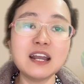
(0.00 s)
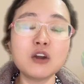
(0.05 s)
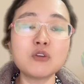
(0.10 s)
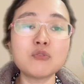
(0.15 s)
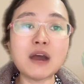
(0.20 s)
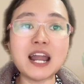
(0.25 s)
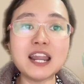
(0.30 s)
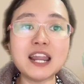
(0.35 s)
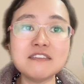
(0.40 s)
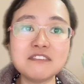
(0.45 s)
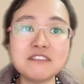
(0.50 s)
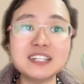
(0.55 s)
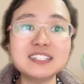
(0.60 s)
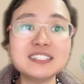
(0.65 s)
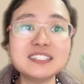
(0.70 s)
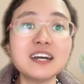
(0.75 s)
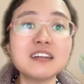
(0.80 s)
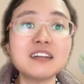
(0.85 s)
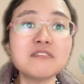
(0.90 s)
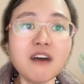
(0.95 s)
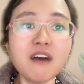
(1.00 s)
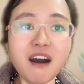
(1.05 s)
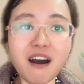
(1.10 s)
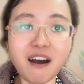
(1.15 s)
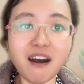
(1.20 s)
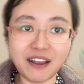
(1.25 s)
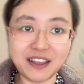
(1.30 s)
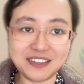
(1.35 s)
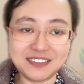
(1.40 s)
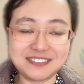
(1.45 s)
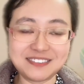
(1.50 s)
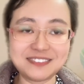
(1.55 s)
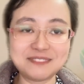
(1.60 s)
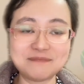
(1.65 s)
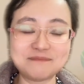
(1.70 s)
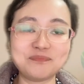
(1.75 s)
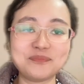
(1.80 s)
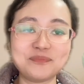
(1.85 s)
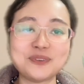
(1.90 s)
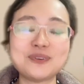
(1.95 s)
relevant advice,